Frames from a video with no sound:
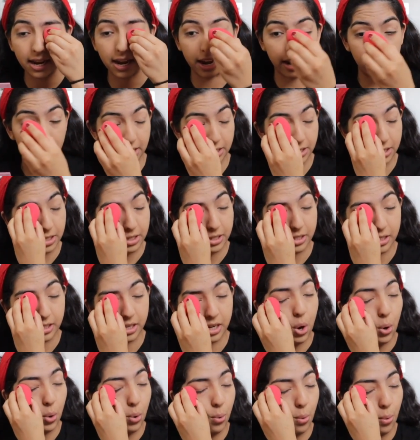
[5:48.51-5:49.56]
and just
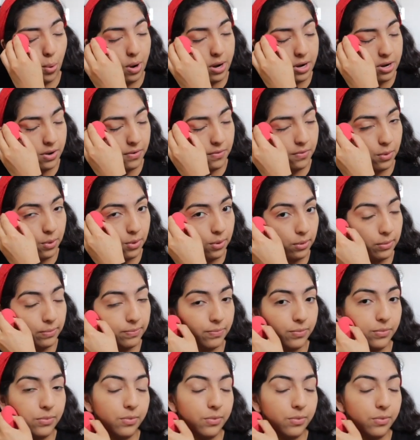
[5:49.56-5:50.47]
wonderful.